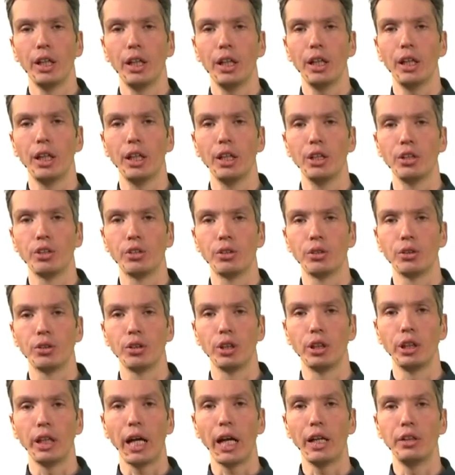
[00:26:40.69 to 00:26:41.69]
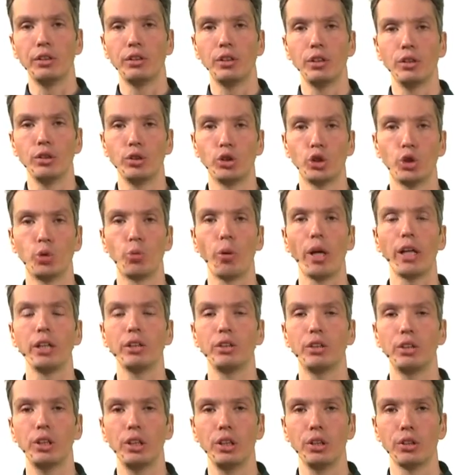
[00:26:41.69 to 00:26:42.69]
is the
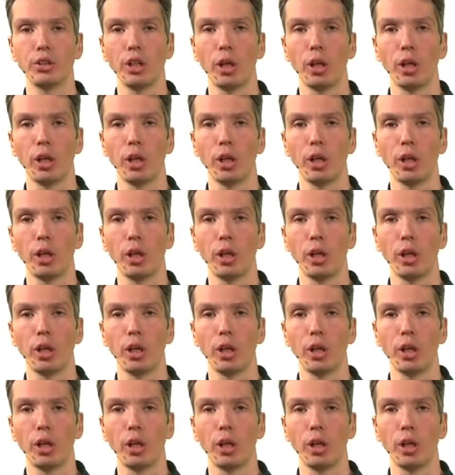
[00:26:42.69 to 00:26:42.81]
1920s,